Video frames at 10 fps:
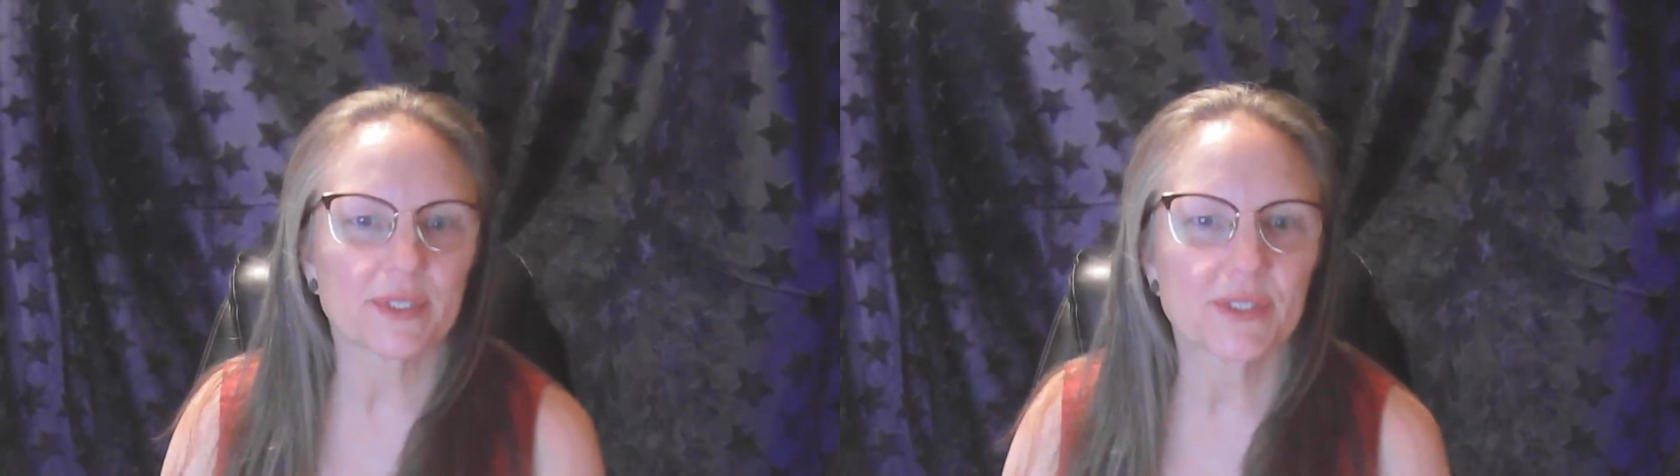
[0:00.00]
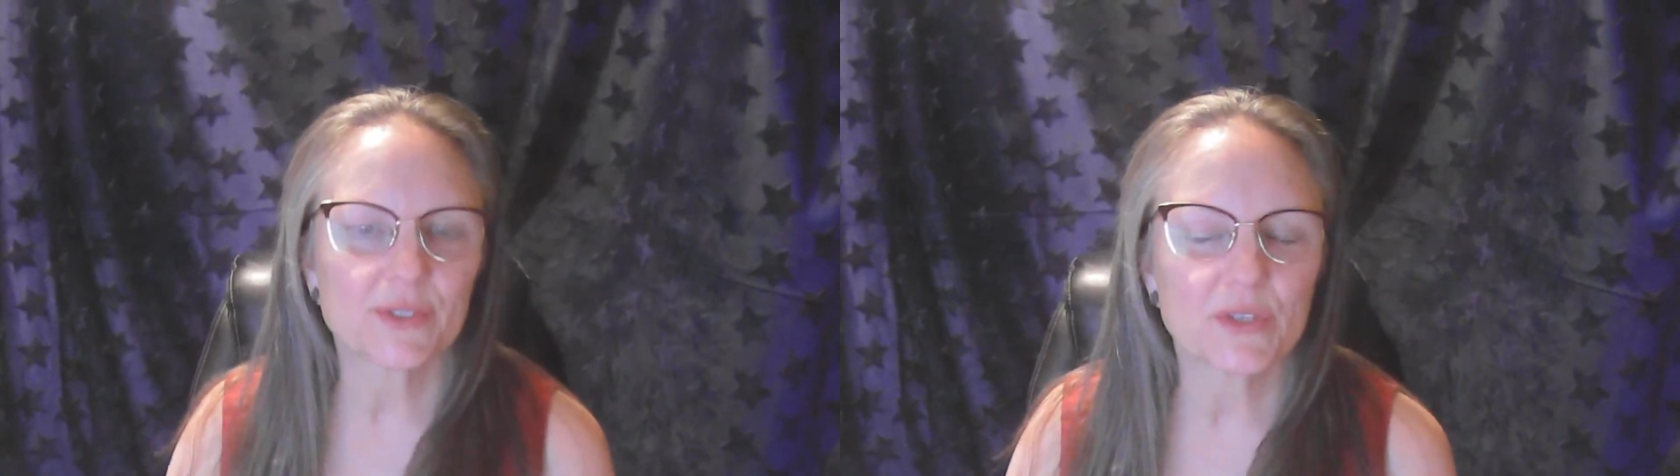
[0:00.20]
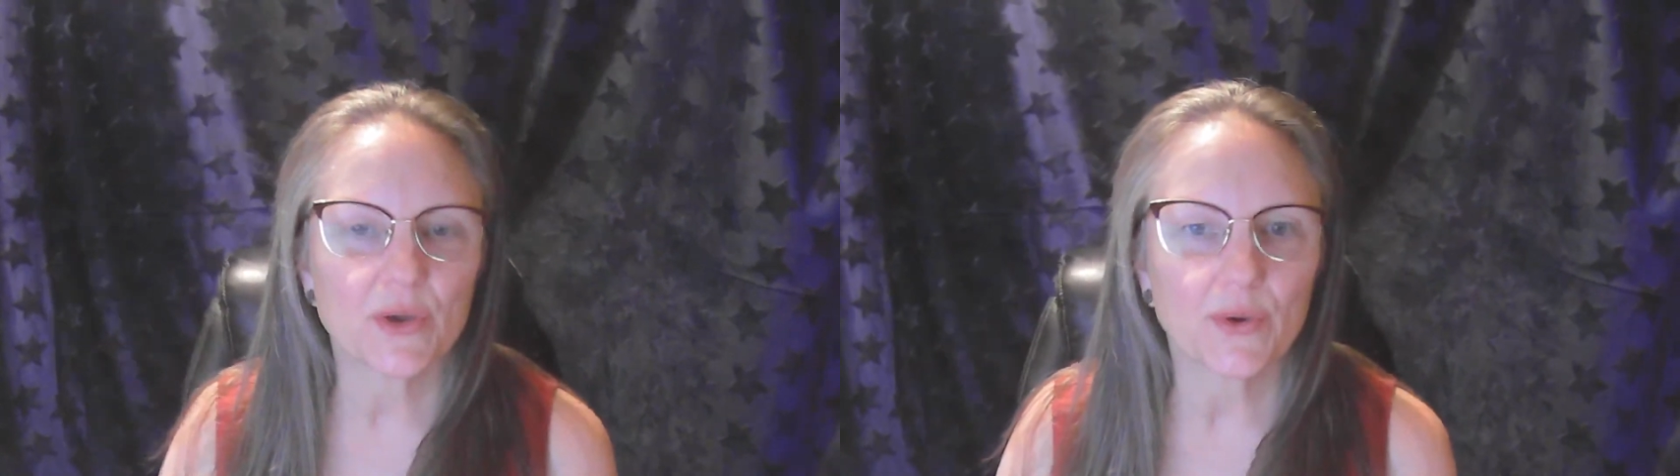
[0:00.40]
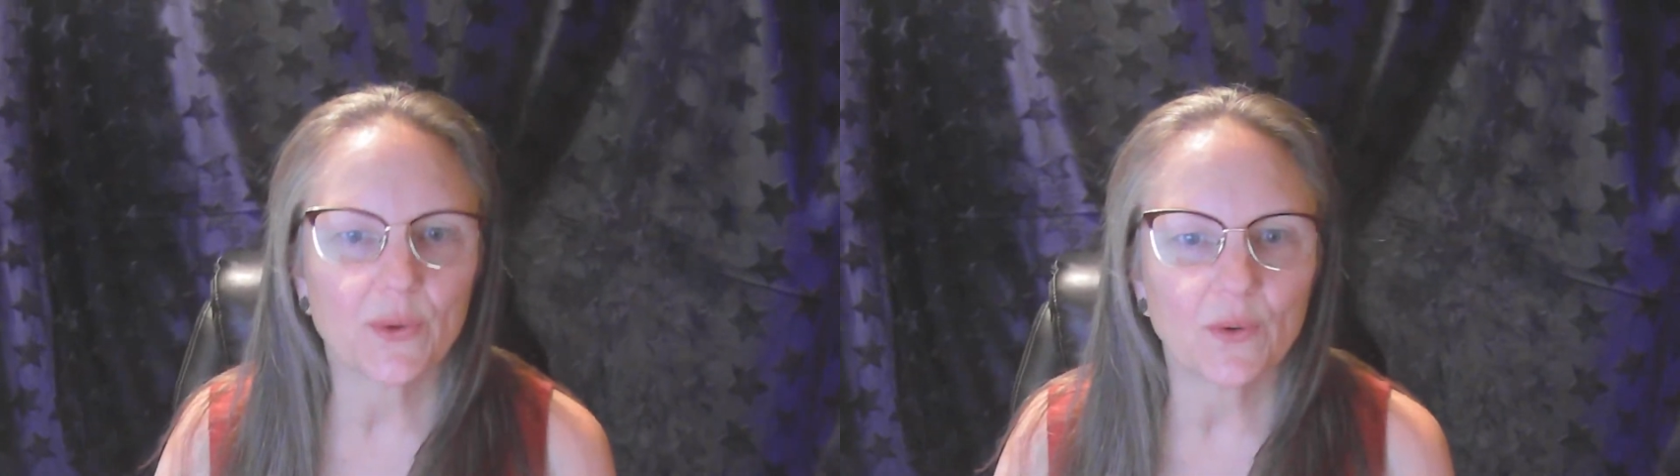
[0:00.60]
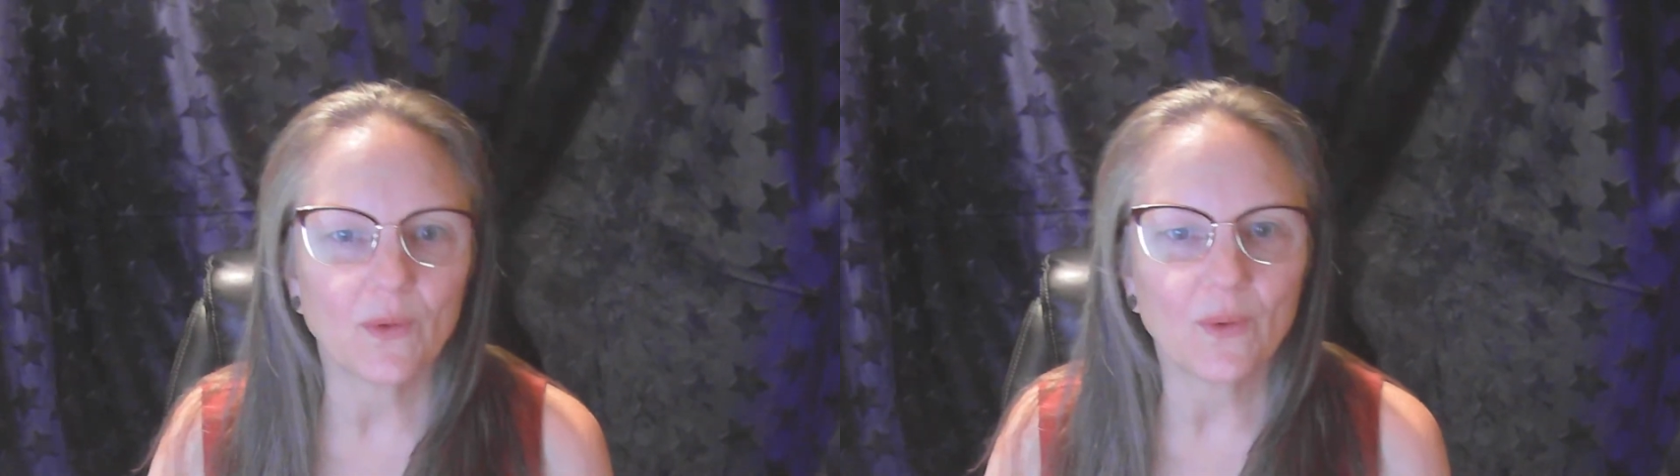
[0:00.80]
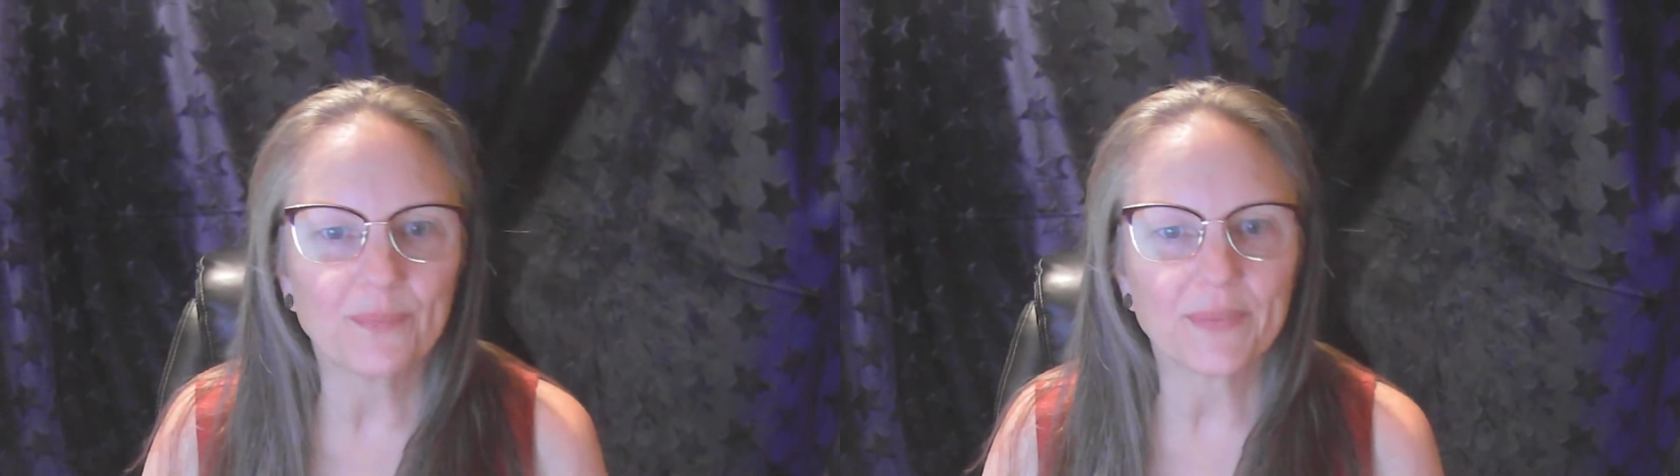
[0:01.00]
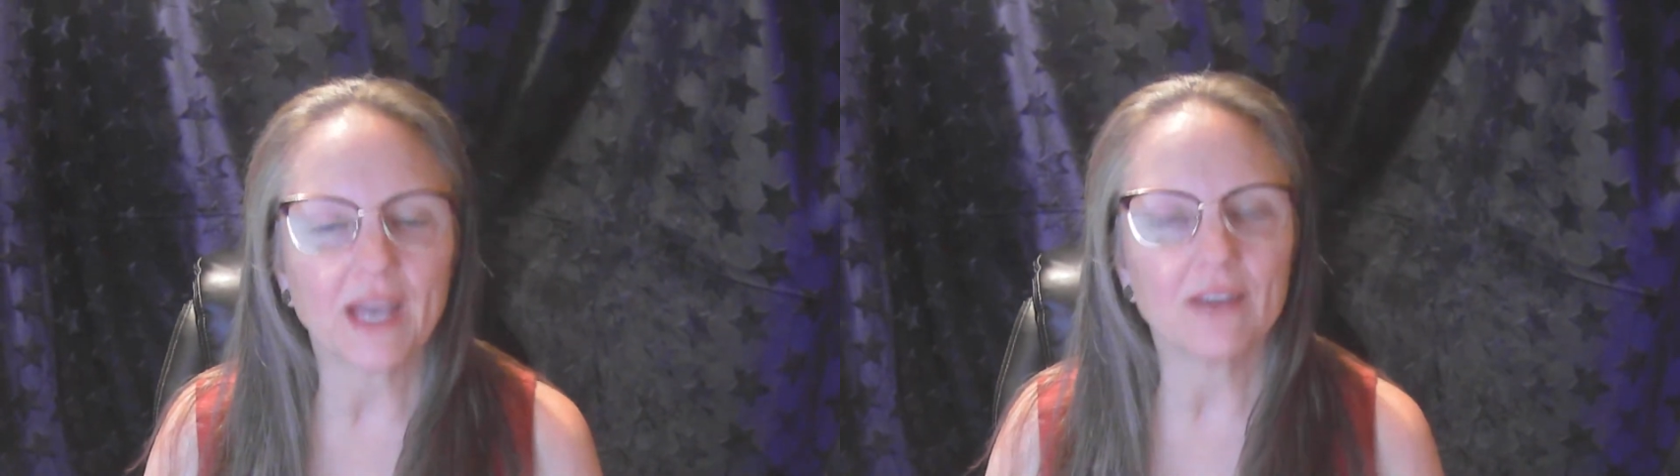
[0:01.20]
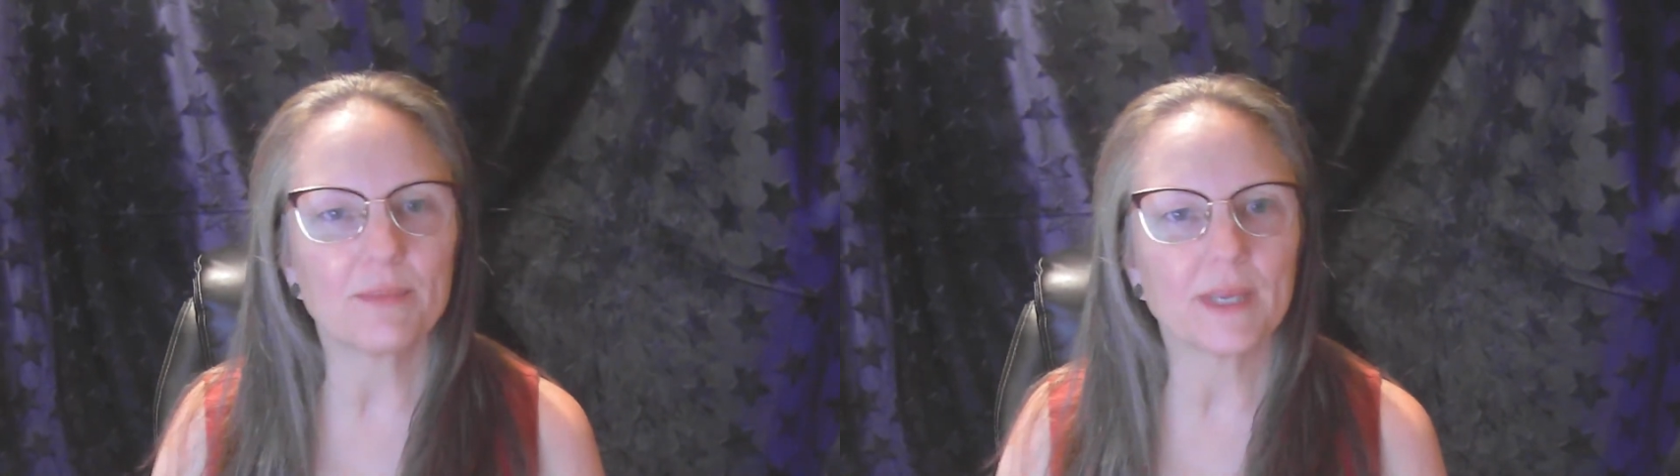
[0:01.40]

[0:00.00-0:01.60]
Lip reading: so I've